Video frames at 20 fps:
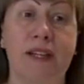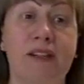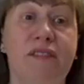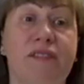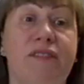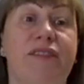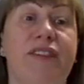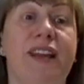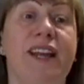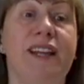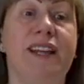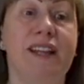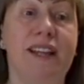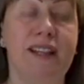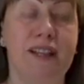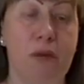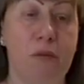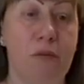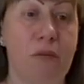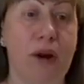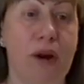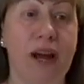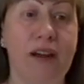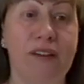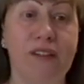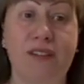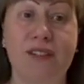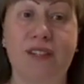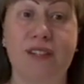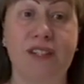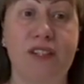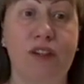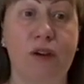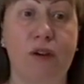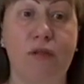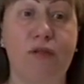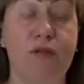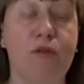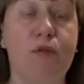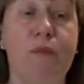invading the privacy
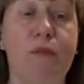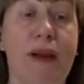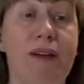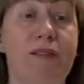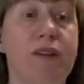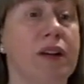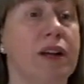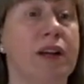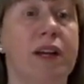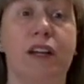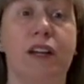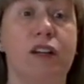of whomever.